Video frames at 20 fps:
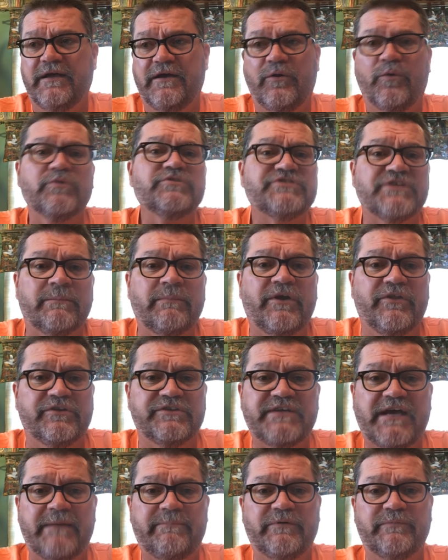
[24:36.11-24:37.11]
Or some other
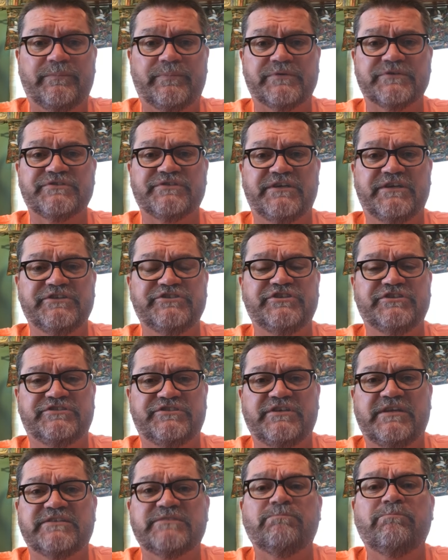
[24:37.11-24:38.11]
type of percentage.
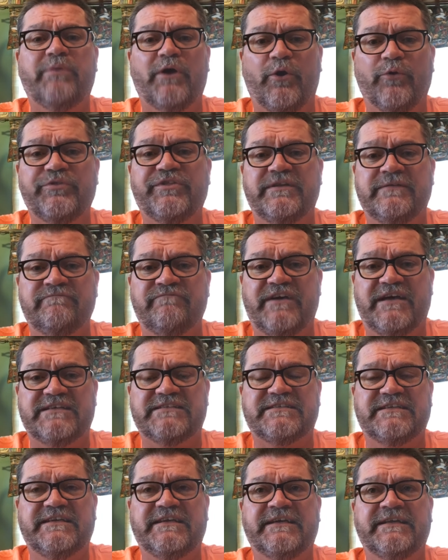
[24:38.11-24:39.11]
It's both
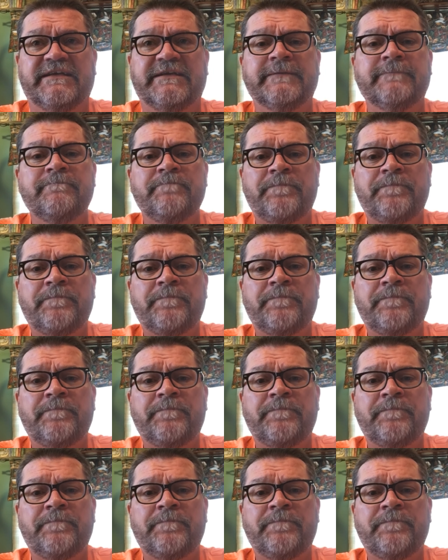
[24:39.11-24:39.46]
investing in it,